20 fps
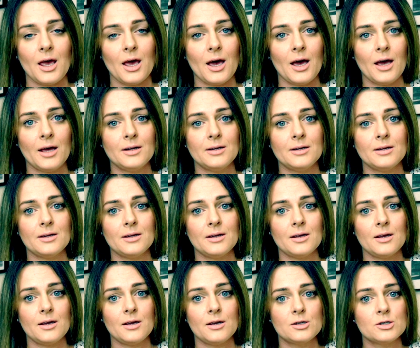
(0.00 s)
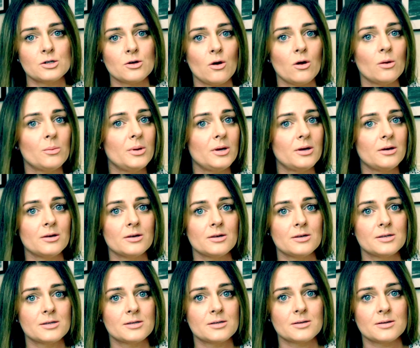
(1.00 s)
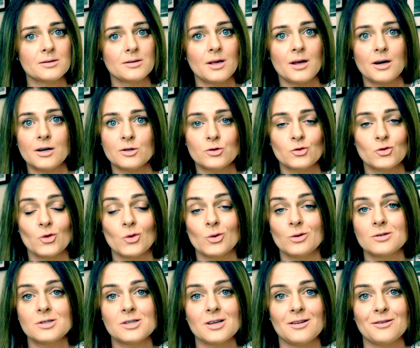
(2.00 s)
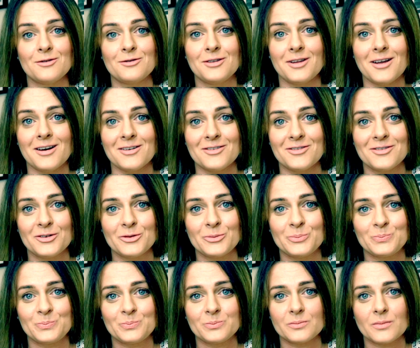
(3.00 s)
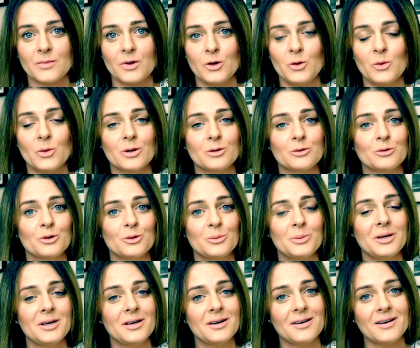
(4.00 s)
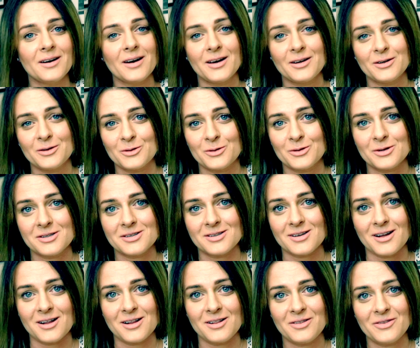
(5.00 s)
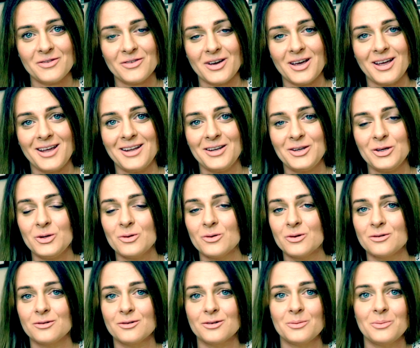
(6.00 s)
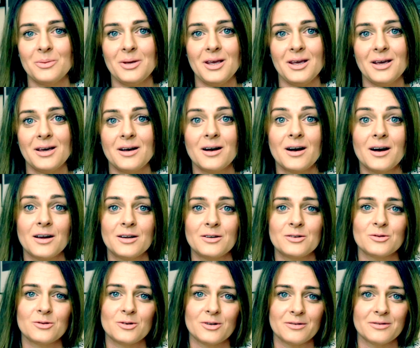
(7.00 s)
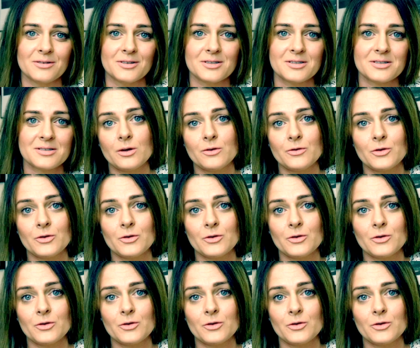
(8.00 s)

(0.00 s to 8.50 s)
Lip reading: And it's all because there is no self-love. You are not being kind to yourself, and you are not being kind to others.